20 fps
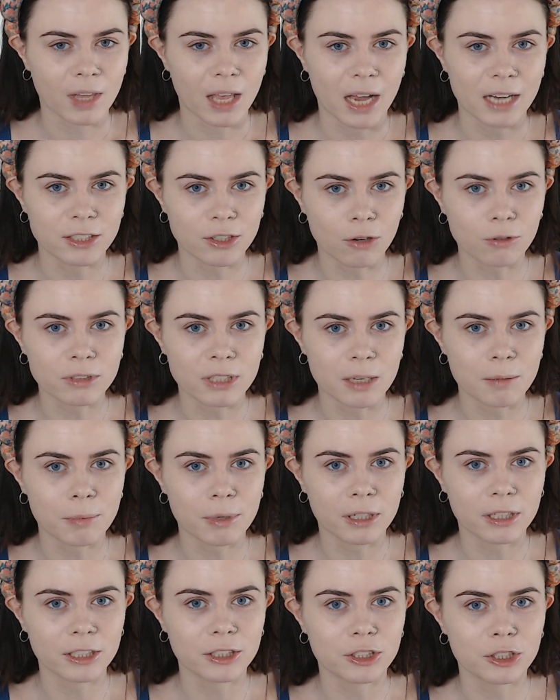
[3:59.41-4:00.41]
I don't
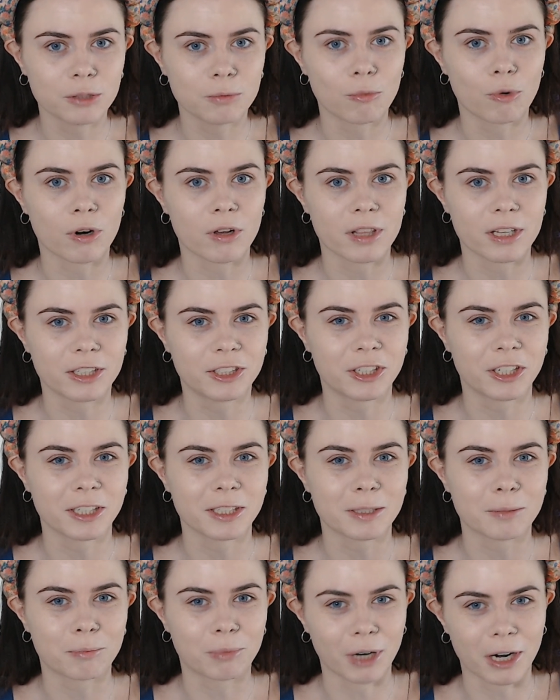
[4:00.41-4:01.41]
typically do more than
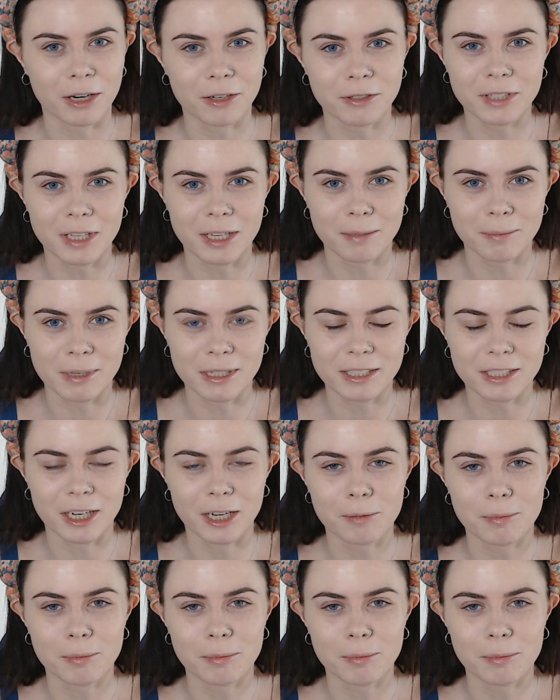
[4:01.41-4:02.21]
just brows mascara,